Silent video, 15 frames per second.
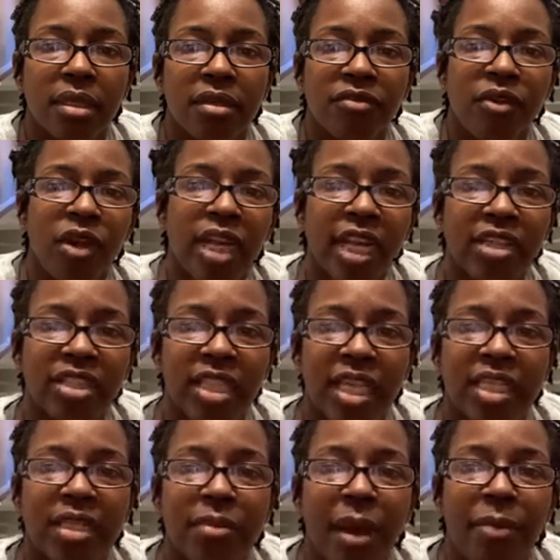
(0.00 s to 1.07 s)
But they can say
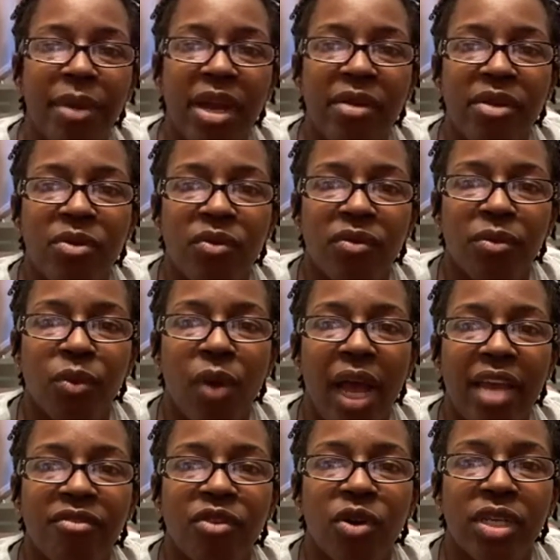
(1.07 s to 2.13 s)
is in my very
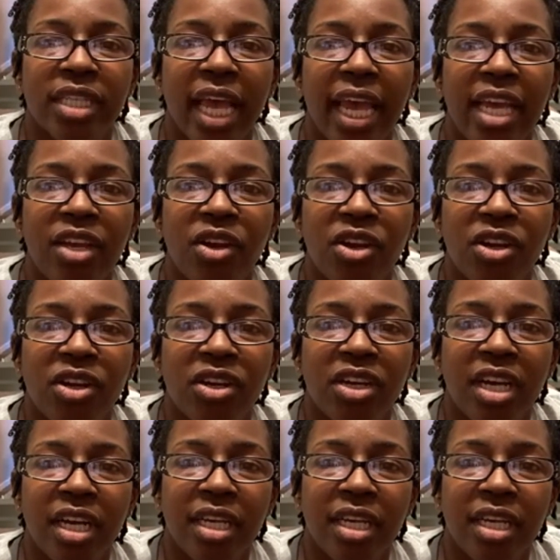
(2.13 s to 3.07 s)
white voice, hey girl,